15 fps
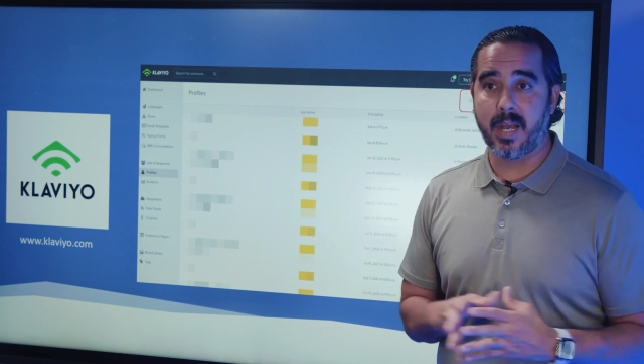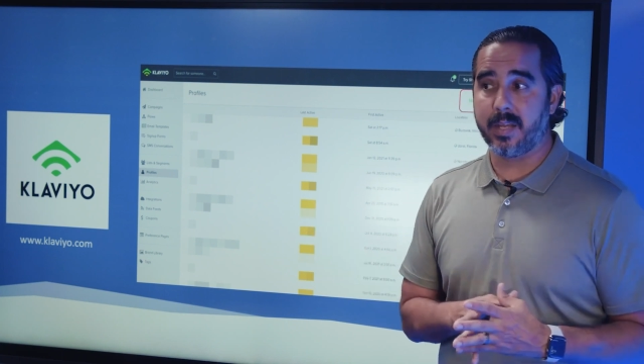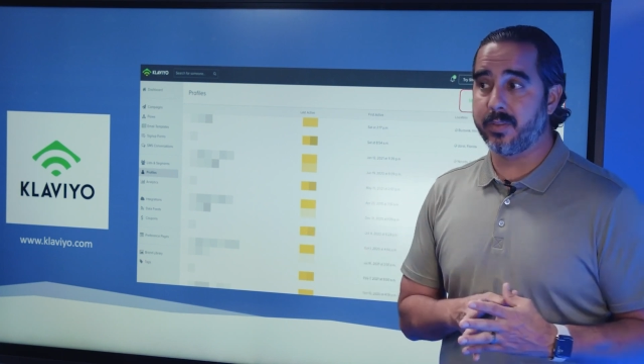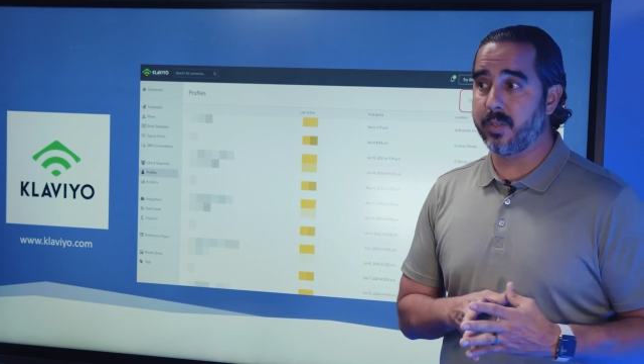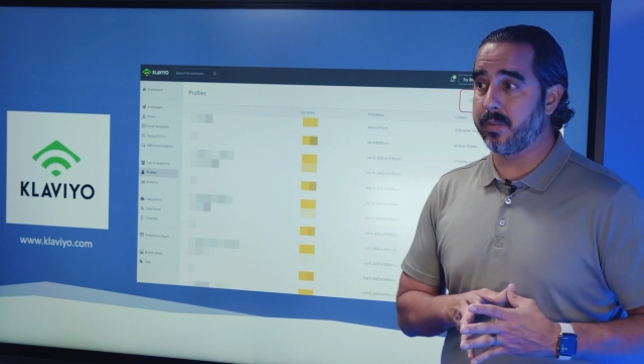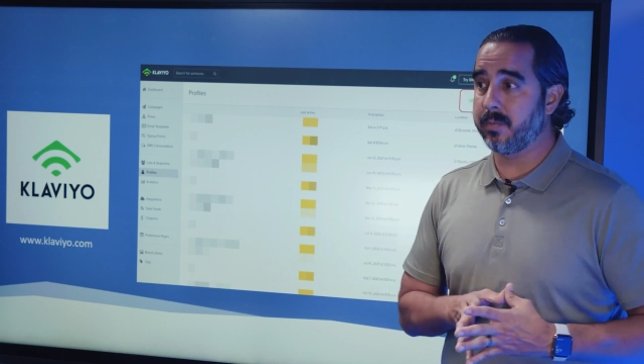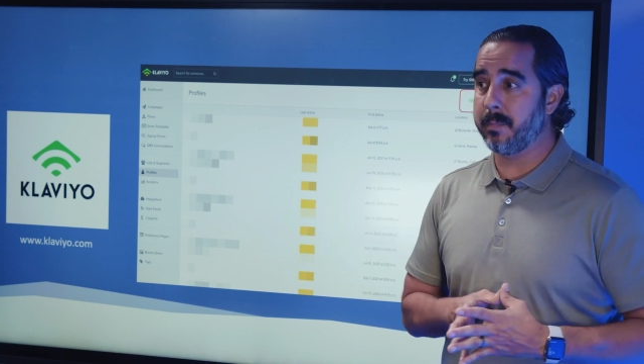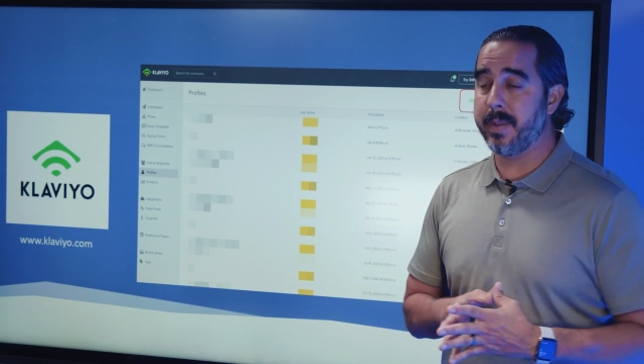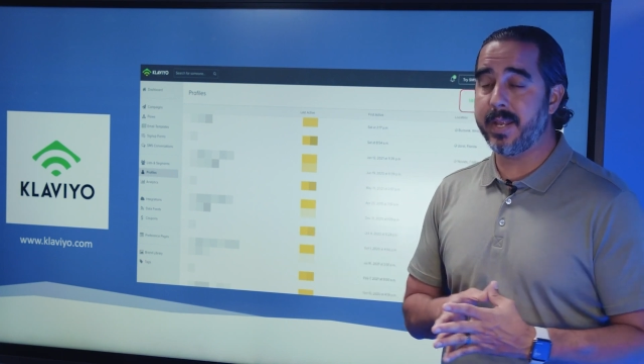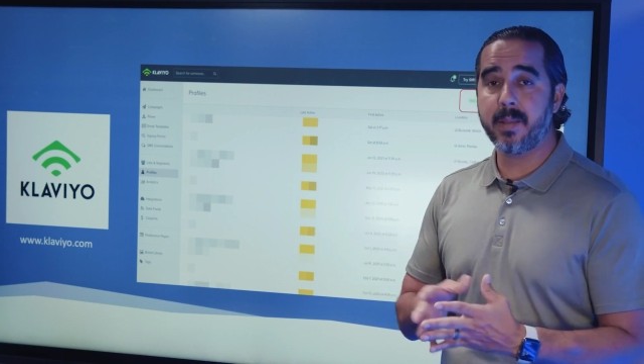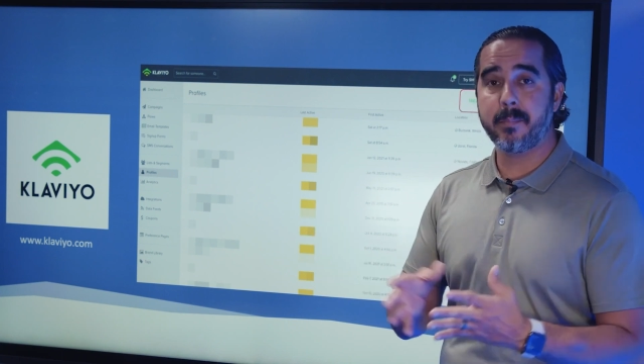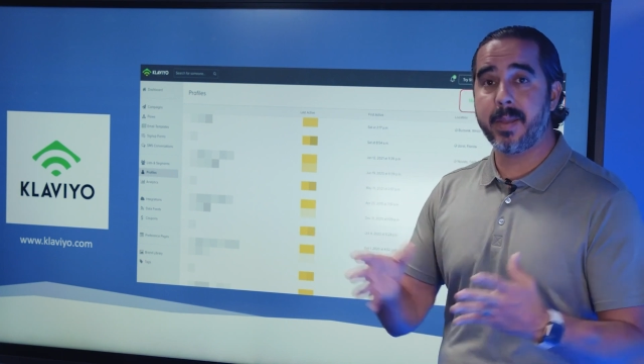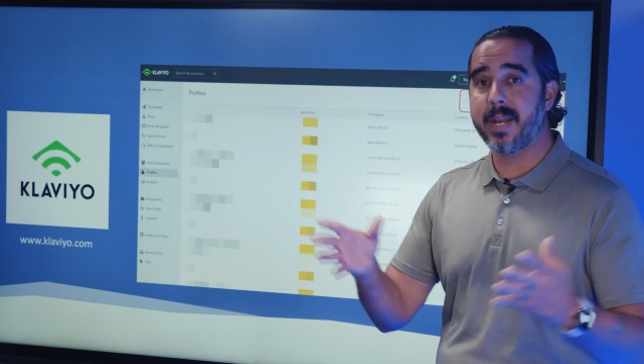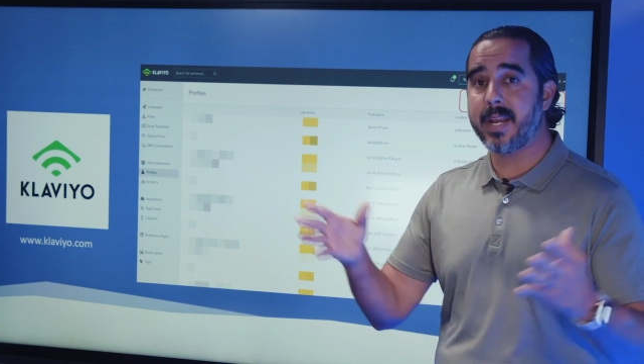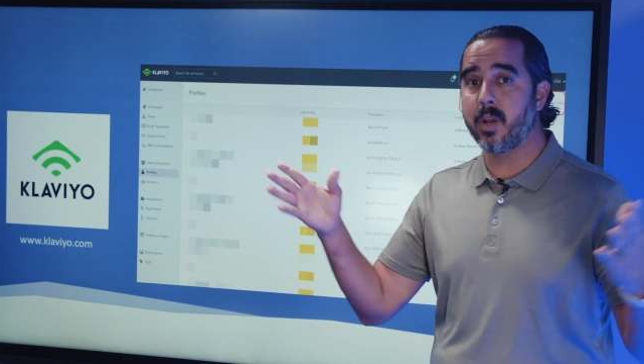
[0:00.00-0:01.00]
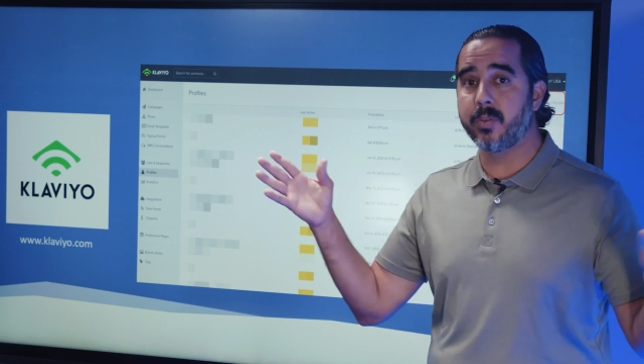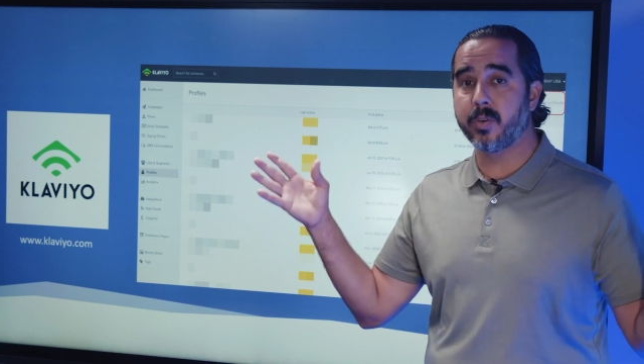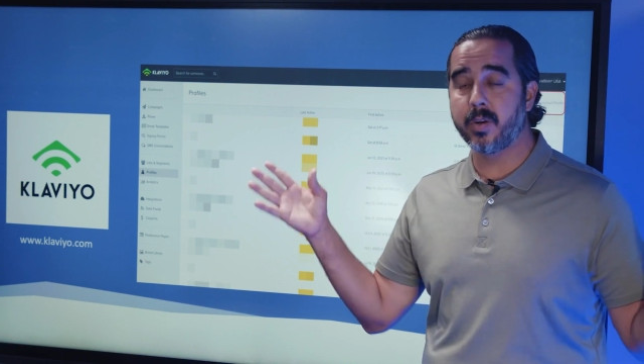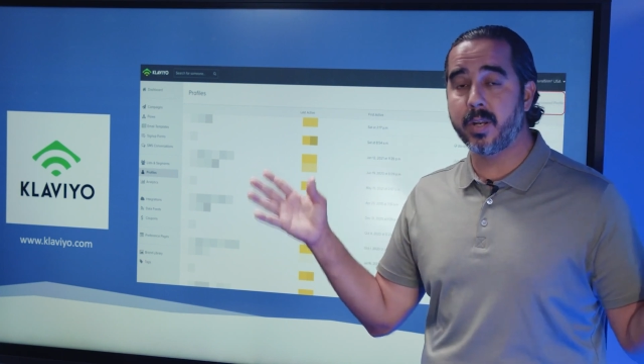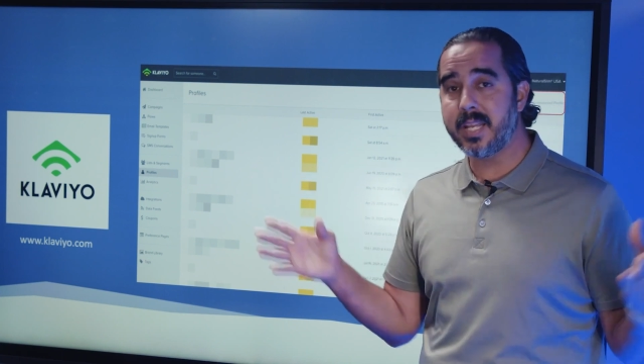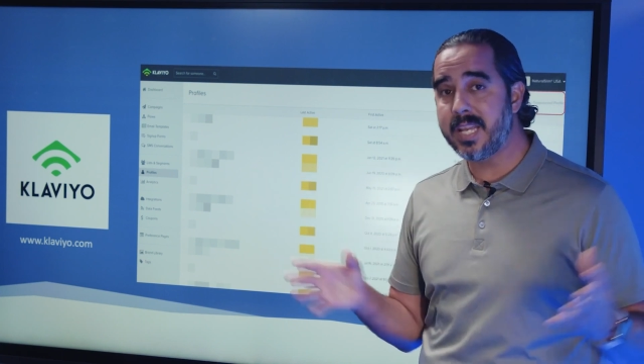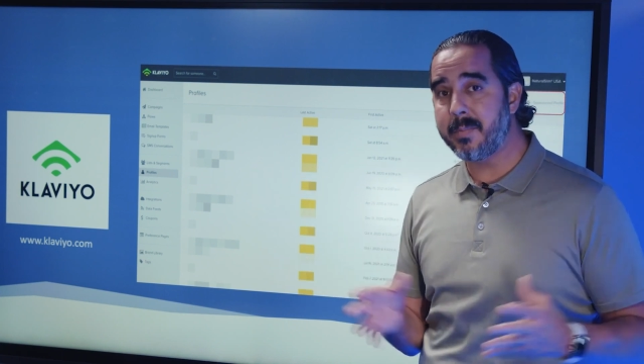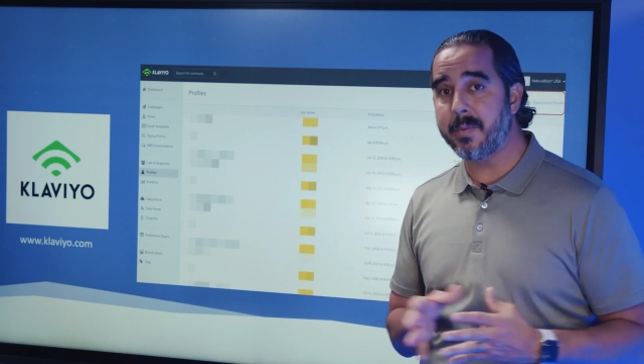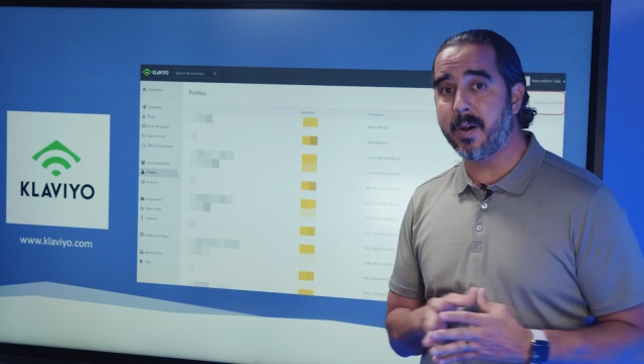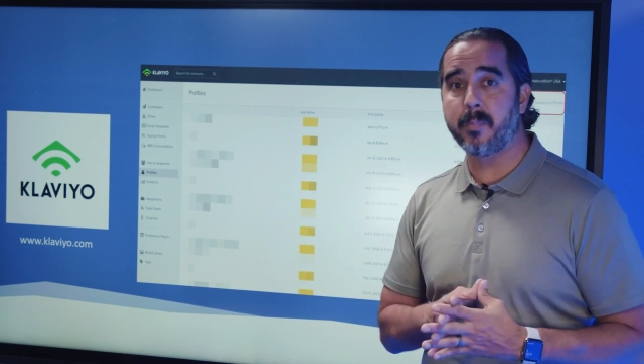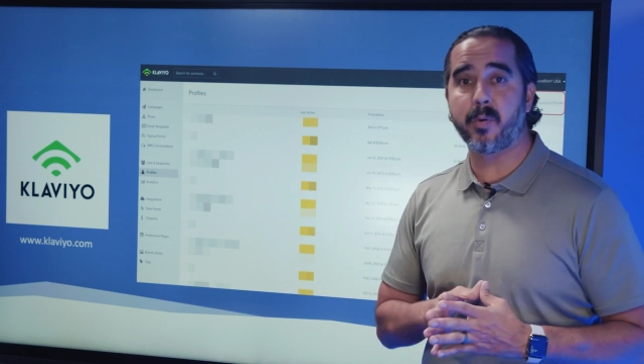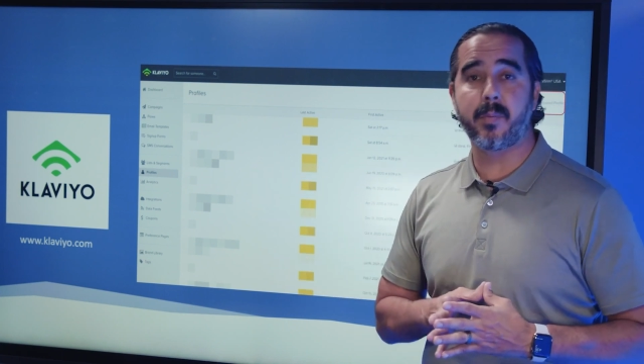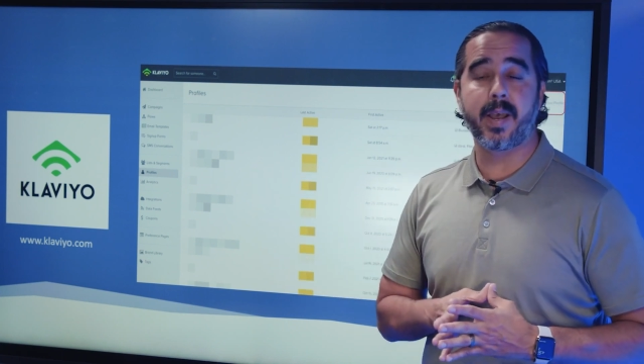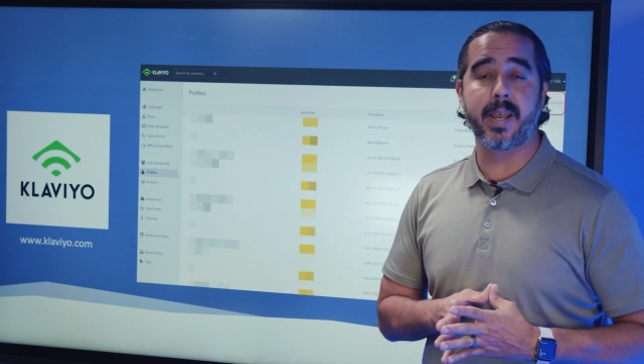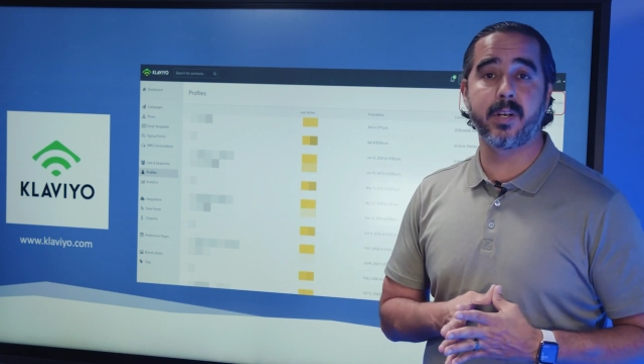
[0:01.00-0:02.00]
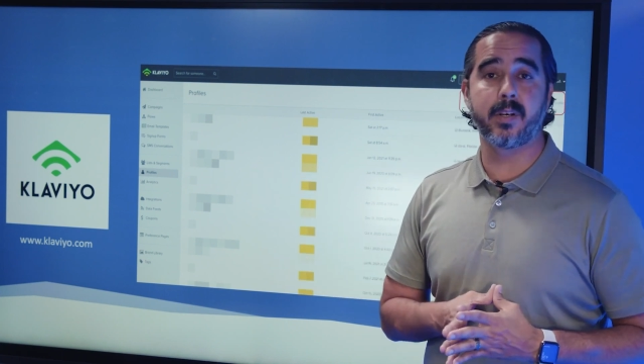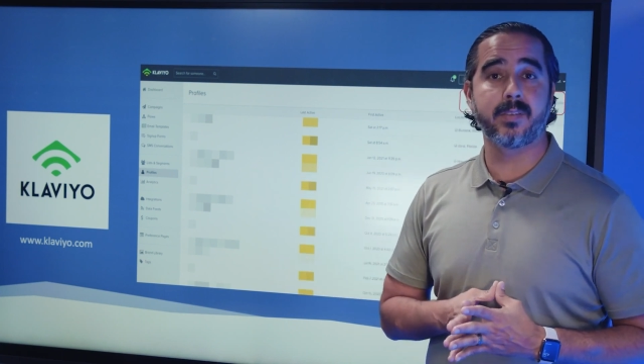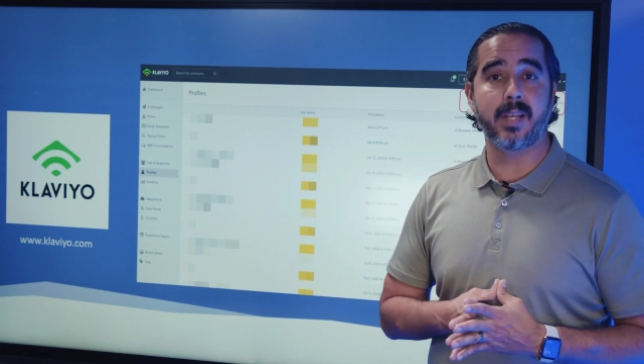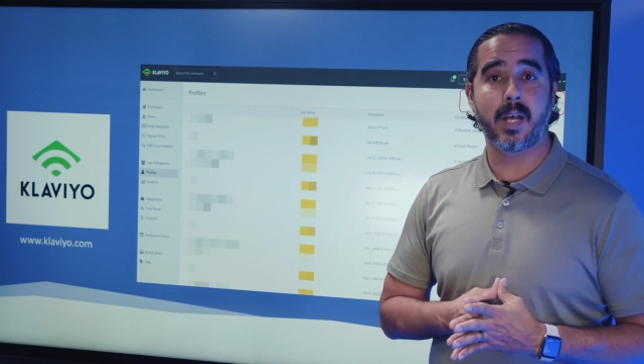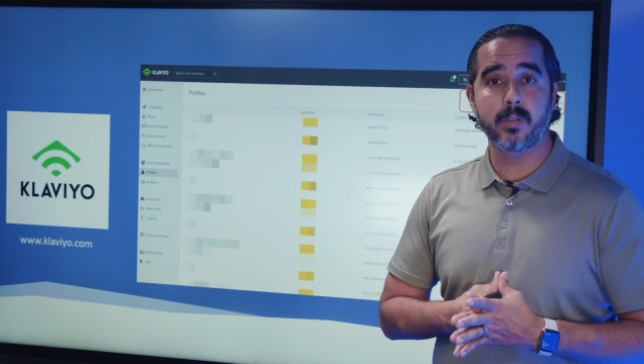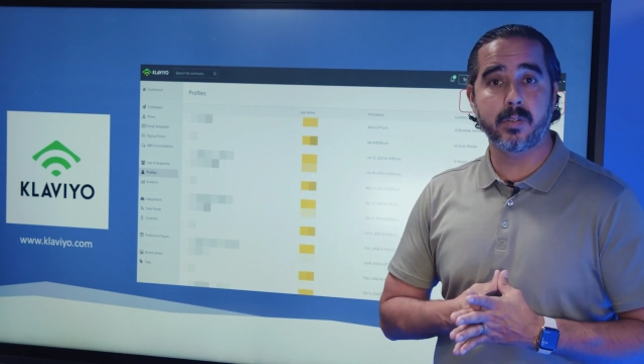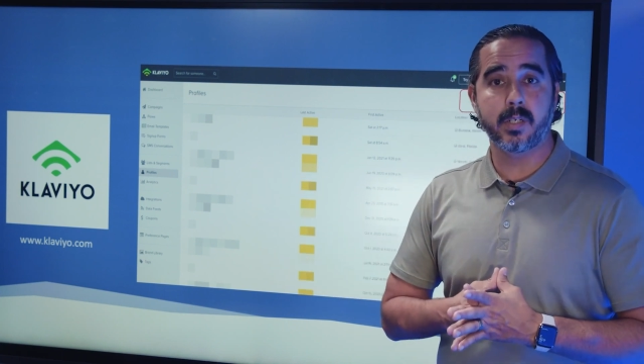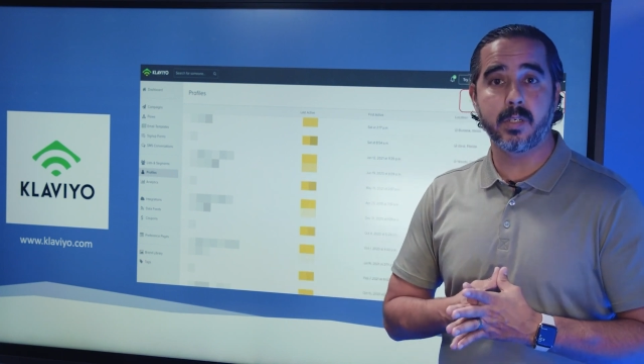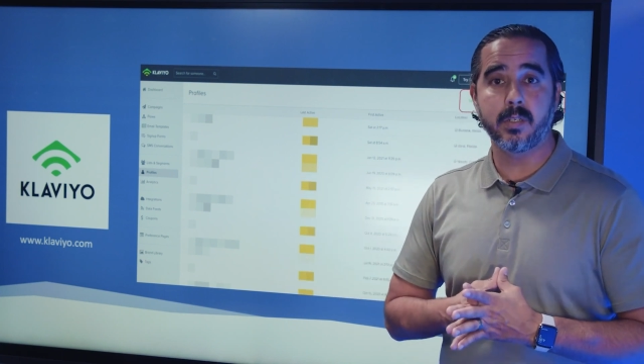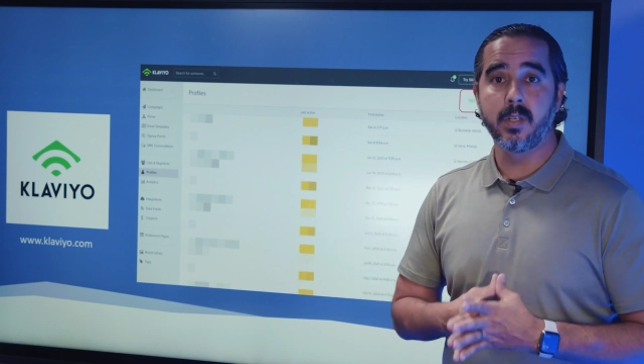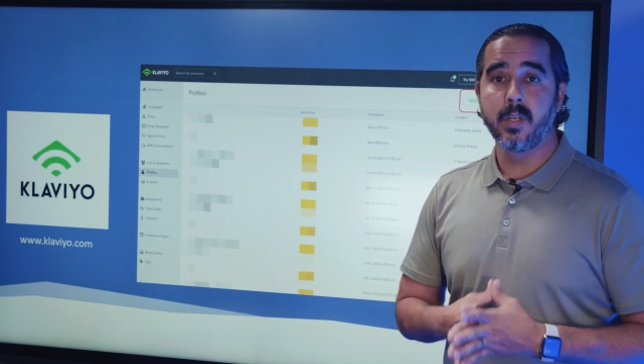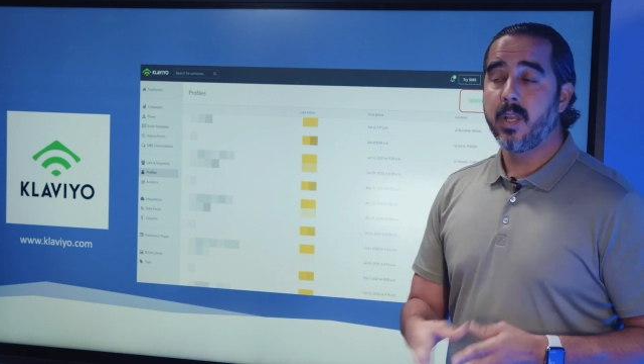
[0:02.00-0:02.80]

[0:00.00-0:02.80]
There's many other email providers out there,